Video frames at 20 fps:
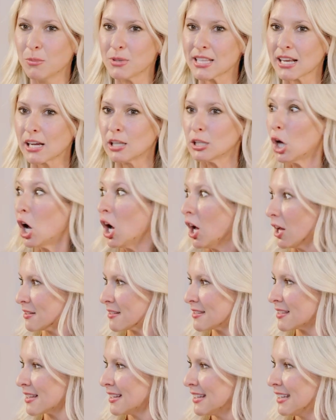
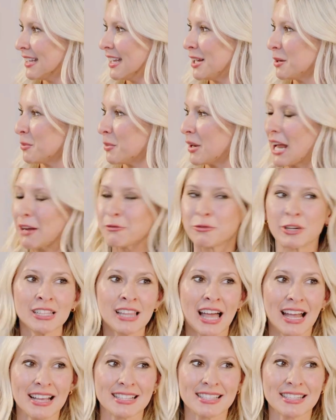loss when I
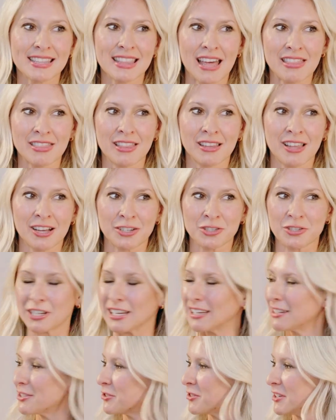realized that the luxury
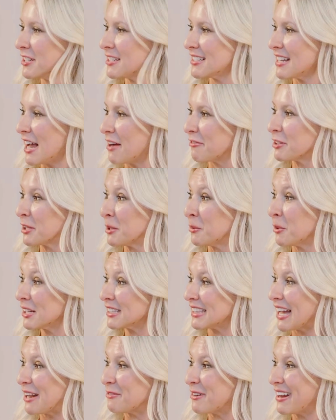industry does not really work
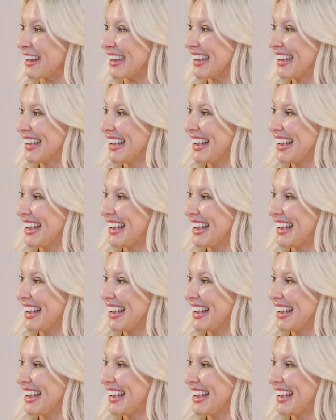that way.